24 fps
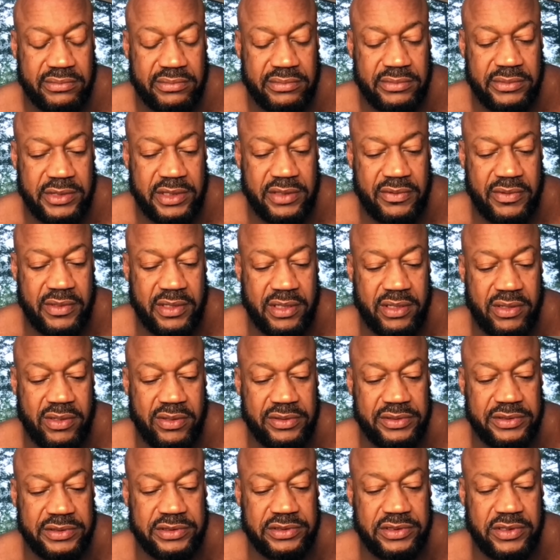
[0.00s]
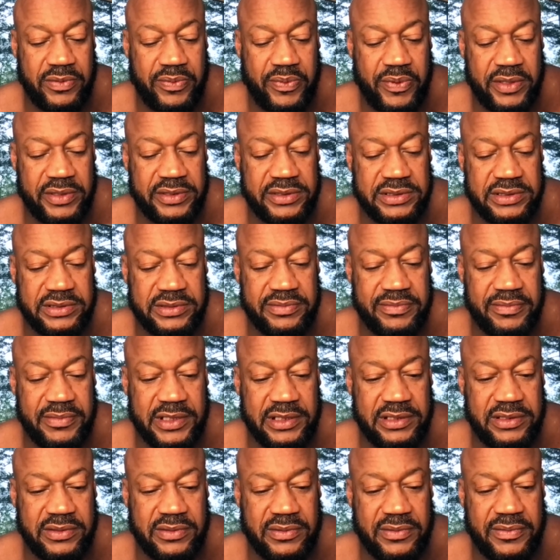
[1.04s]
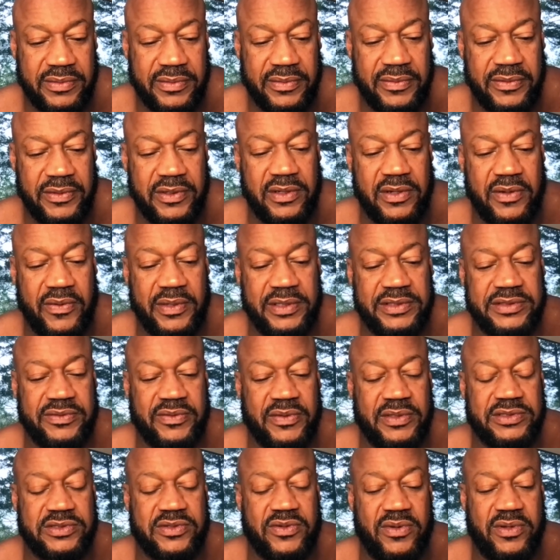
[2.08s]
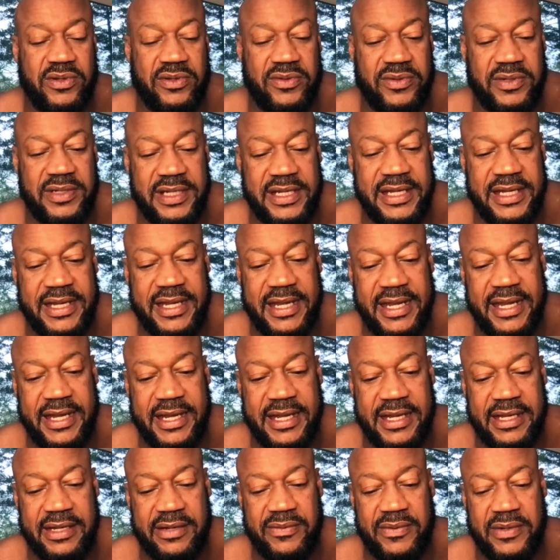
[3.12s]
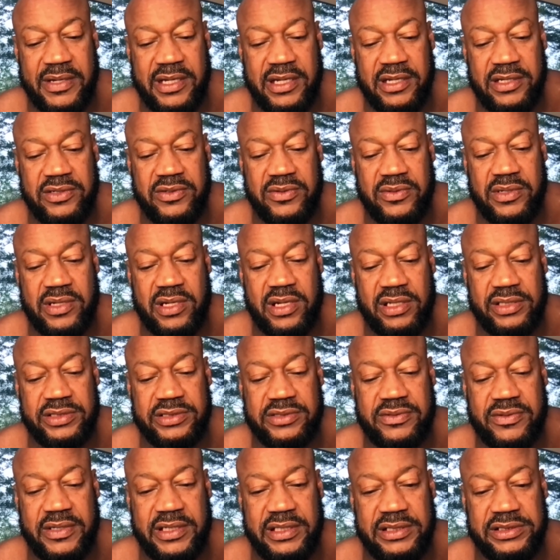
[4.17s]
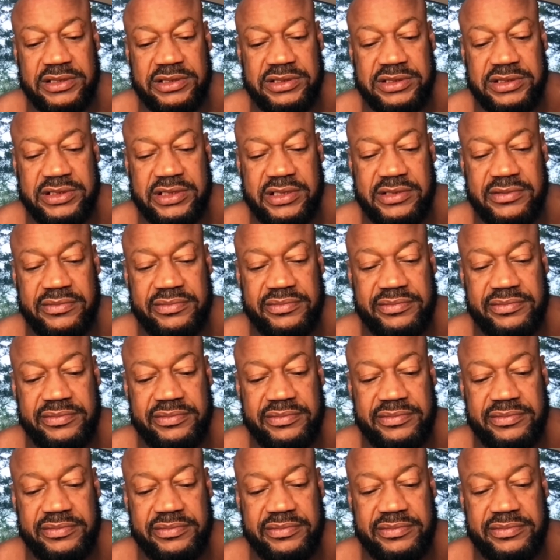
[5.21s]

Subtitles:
you know, what goes into a person's mental, you know, what's going on in their head when they're doing all this crazy shit.